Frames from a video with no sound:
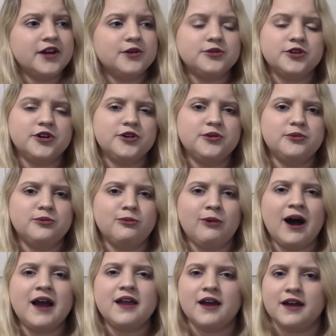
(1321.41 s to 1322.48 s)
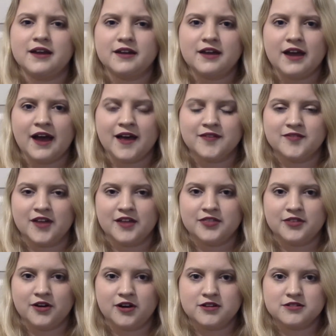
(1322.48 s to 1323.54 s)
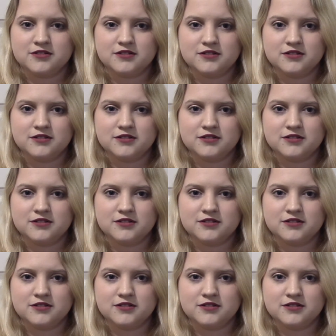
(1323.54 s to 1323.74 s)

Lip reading: don't know why I had that thought